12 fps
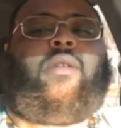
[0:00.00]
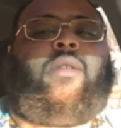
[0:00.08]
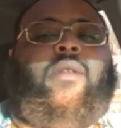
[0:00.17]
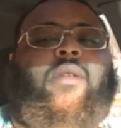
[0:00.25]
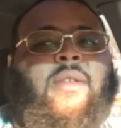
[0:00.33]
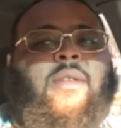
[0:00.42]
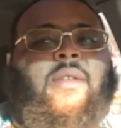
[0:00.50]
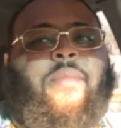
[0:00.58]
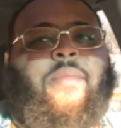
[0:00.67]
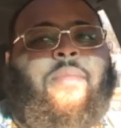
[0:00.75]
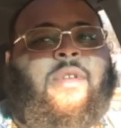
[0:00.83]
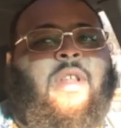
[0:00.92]
Just all
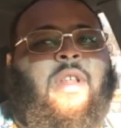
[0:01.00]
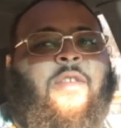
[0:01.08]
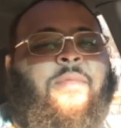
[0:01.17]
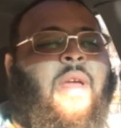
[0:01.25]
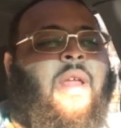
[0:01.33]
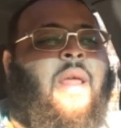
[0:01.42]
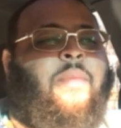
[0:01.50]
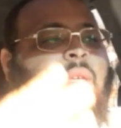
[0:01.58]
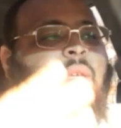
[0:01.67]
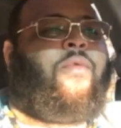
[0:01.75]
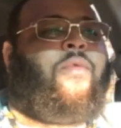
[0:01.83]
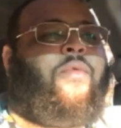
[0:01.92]
type of stuff, man. They be
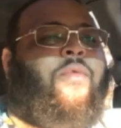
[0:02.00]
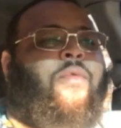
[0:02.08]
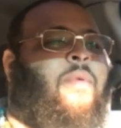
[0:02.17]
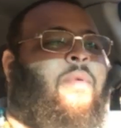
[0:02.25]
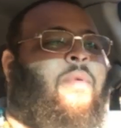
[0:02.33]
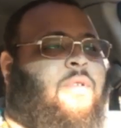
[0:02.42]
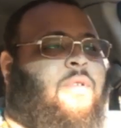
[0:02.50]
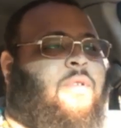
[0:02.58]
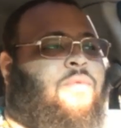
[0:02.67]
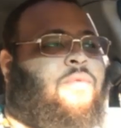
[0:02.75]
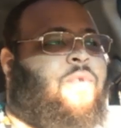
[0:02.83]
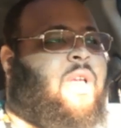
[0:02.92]
gang raping them on
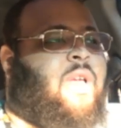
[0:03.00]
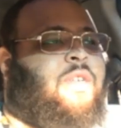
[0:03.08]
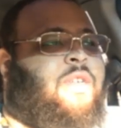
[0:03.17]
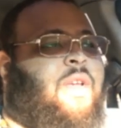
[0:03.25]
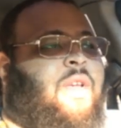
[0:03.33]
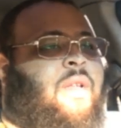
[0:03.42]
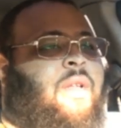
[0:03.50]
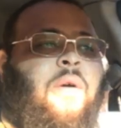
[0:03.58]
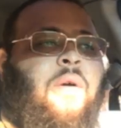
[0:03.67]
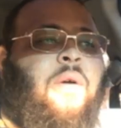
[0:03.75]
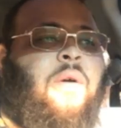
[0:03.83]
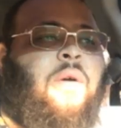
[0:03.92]
some wicked shit.
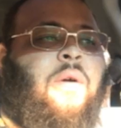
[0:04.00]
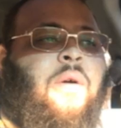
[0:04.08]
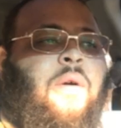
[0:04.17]
And